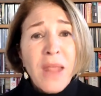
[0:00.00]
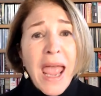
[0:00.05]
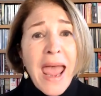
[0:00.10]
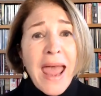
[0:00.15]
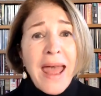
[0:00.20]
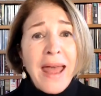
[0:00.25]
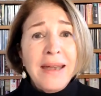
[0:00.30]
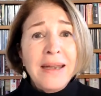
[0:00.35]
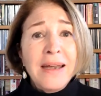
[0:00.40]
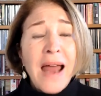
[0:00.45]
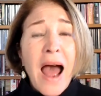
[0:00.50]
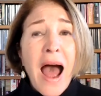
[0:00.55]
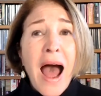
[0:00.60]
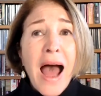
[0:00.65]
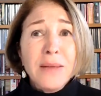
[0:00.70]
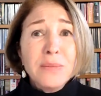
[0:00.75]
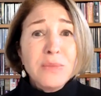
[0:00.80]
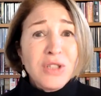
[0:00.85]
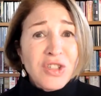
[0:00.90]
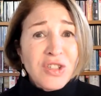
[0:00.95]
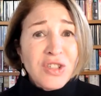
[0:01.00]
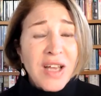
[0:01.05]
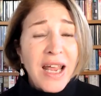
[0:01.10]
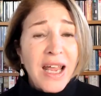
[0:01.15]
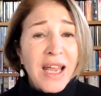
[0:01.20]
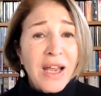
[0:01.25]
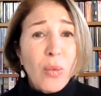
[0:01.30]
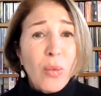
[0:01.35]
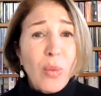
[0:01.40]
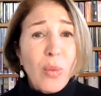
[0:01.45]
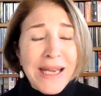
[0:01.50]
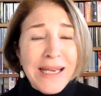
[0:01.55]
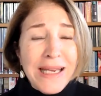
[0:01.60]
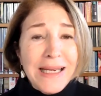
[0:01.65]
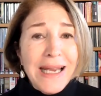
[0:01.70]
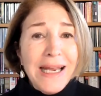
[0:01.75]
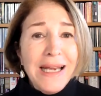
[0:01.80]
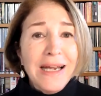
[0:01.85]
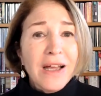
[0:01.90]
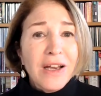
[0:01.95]
And I'm saying we
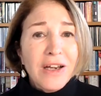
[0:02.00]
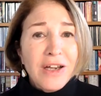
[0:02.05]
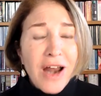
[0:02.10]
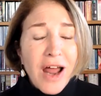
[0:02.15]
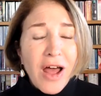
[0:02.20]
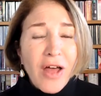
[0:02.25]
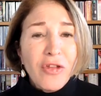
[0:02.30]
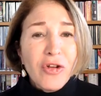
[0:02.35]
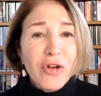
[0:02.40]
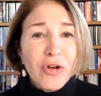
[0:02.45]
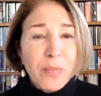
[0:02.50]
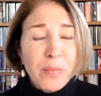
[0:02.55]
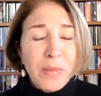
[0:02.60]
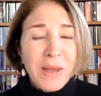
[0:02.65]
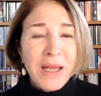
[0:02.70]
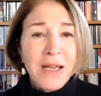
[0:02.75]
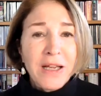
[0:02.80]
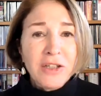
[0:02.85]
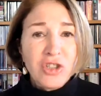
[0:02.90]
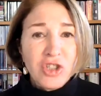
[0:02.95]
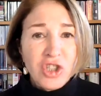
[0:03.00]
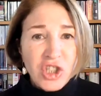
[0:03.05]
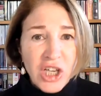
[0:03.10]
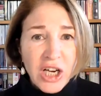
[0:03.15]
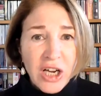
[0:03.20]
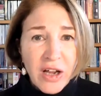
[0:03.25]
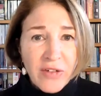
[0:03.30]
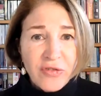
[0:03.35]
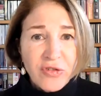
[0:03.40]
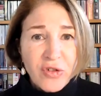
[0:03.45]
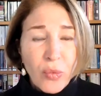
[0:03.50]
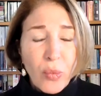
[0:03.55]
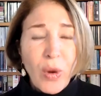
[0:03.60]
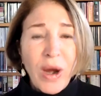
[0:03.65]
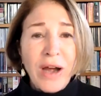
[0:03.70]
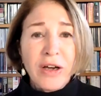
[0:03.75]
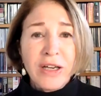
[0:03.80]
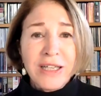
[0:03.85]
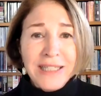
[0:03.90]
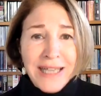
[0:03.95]
need another big shift
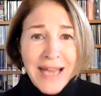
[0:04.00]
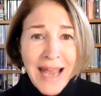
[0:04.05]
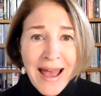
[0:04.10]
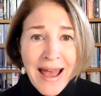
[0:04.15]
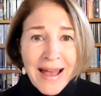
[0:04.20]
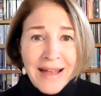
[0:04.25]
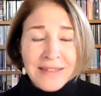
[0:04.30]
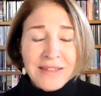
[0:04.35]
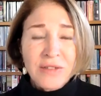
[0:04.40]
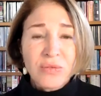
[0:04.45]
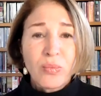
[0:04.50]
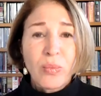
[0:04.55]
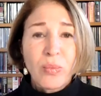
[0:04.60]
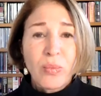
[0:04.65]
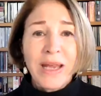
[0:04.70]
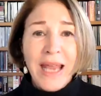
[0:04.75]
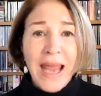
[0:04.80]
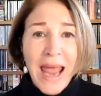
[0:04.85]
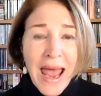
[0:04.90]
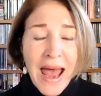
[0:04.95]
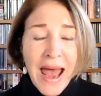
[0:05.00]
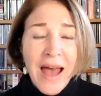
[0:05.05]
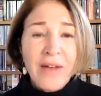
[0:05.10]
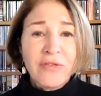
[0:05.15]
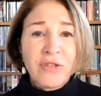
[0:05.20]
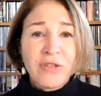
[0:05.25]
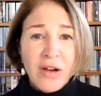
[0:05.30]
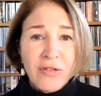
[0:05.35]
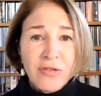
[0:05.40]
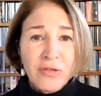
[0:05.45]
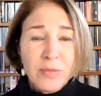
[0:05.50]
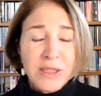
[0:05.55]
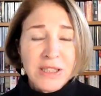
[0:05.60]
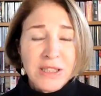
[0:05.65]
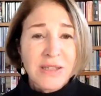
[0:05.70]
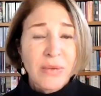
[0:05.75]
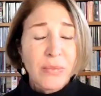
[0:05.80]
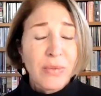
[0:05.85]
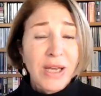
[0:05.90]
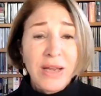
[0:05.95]
where, yes, we have governments
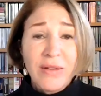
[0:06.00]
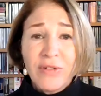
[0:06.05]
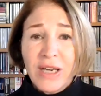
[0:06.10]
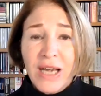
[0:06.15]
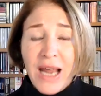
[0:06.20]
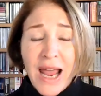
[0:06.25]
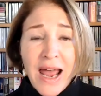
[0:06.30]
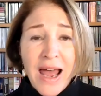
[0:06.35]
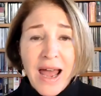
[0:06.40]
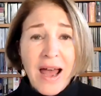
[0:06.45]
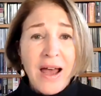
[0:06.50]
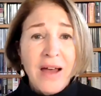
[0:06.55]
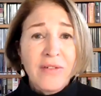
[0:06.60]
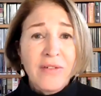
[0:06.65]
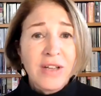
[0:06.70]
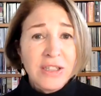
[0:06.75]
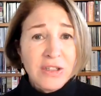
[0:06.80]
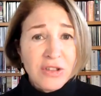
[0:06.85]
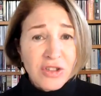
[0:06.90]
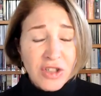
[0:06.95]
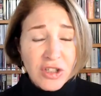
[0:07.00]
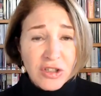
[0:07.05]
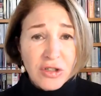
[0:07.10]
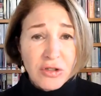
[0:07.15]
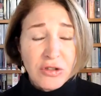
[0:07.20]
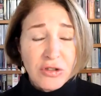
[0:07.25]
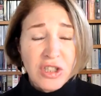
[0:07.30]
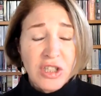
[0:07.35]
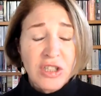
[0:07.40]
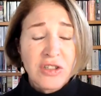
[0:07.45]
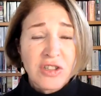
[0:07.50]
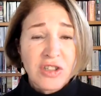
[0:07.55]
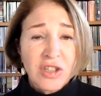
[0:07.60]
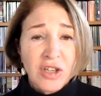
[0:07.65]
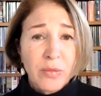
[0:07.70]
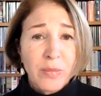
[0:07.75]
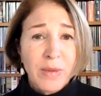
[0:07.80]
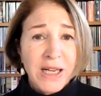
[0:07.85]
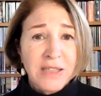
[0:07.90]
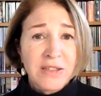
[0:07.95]
and we even have institutions that
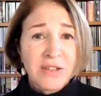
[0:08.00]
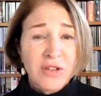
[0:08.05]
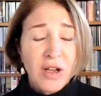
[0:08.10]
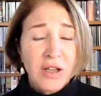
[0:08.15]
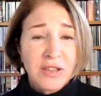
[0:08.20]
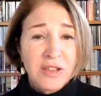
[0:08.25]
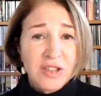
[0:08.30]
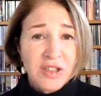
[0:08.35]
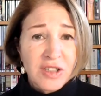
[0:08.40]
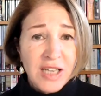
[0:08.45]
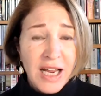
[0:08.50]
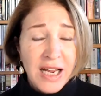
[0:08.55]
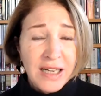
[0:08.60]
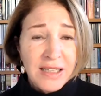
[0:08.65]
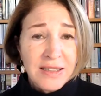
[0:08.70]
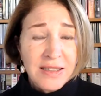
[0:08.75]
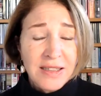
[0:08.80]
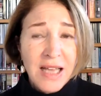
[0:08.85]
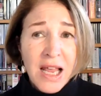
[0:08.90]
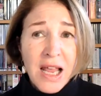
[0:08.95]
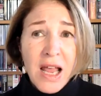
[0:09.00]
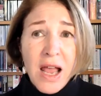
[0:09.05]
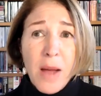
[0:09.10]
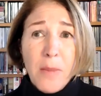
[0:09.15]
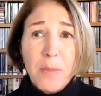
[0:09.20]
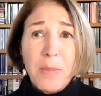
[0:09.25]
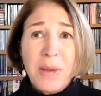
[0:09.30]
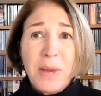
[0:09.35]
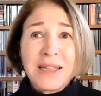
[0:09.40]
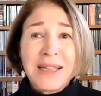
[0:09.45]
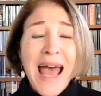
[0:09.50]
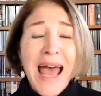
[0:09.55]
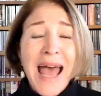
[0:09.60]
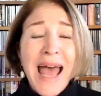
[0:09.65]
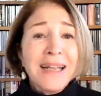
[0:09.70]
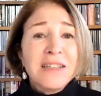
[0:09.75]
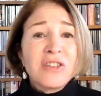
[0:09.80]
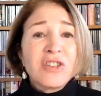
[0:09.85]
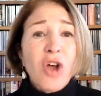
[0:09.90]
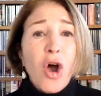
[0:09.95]
are based on states, but that
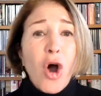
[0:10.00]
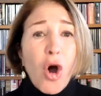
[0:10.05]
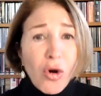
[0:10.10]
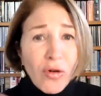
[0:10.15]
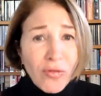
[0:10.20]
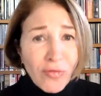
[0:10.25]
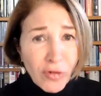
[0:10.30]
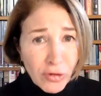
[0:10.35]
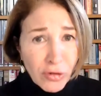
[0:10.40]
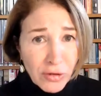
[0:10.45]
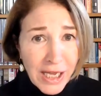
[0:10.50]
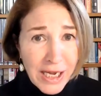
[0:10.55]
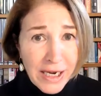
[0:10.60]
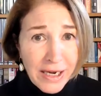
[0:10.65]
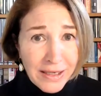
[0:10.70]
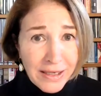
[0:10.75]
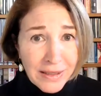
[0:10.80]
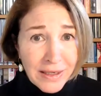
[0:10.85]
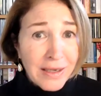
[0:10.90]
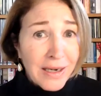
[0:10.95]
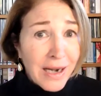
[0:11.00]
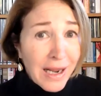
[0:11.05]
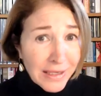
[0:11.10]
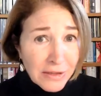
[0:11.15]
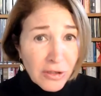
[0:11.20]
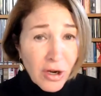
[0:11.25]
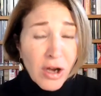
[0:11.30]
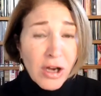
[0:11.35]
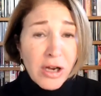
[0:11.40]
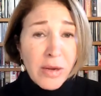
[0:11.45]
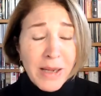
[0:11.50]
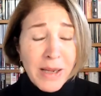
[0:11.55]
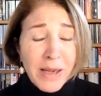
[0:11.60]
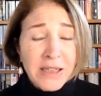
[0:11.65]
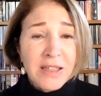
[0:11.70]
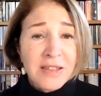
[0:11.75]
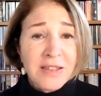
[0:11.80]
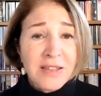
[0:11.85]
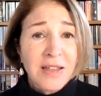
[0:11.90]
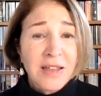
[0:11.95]
is overlaid. And I talk about
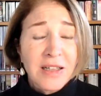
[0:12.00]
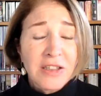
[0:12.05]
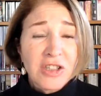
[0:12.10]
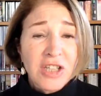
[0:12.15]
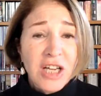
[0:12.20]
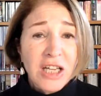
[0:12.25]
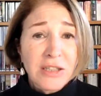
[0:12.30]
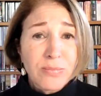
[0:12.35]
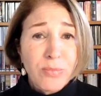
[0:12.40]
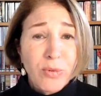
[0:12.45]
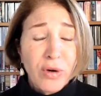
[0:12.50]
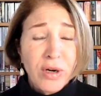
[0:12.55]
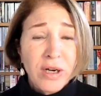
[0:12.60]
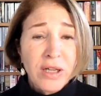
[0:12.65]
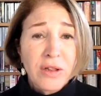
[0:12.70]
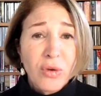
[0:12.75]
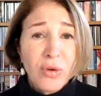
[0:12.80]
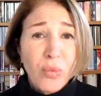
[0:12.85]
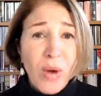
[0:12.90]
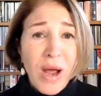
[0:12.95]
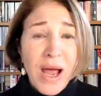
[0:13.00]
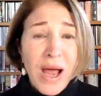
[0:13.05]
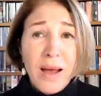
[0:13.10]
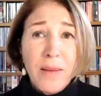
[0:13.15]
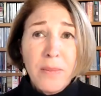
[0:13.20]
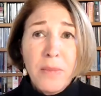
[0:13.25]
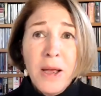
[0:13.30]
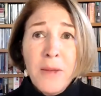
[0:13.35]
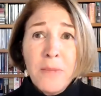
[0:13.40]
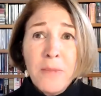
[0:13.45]
this in the chessboard and the web